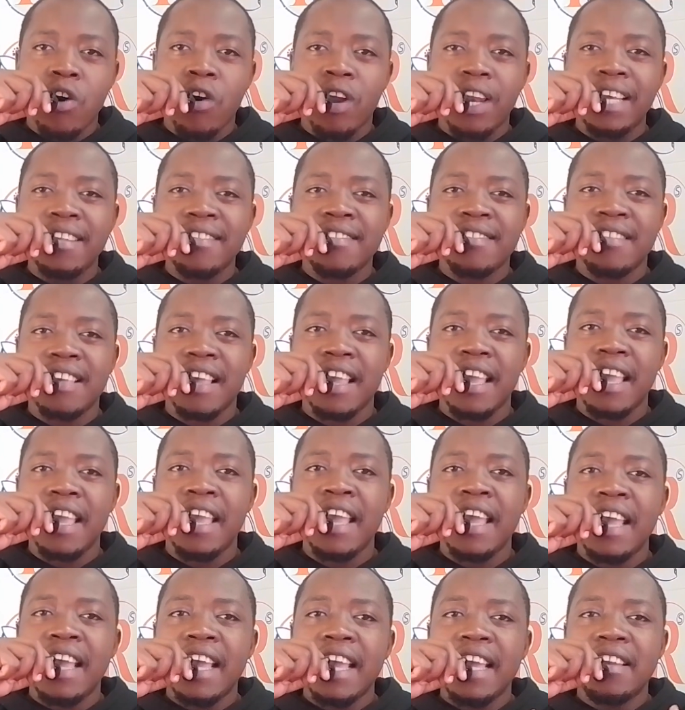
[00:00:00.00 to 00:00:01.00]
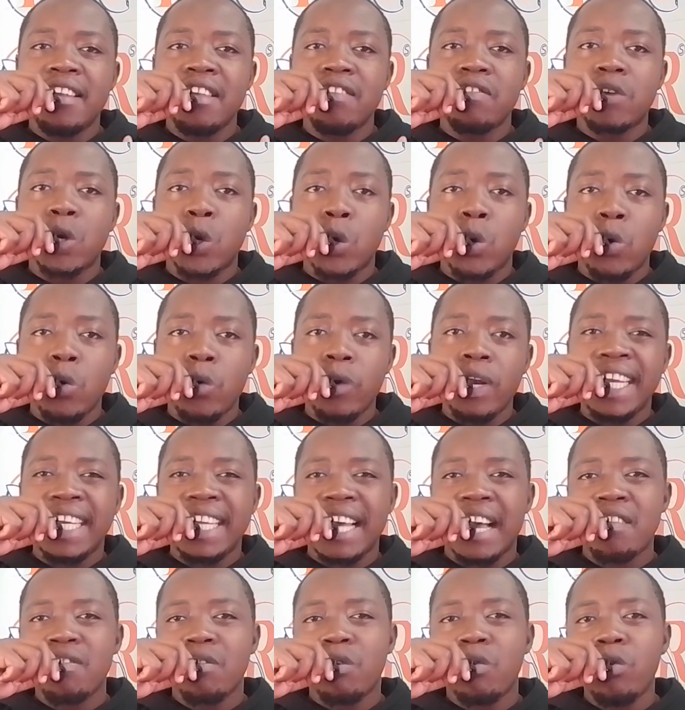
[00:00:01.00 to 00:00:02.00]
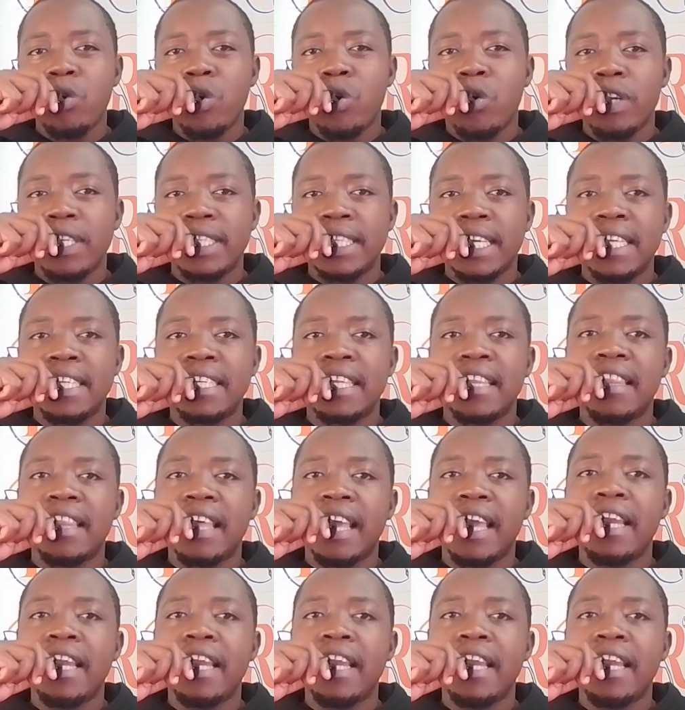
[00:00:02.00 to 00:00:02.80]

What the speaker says: or let's say it is good, it has good content.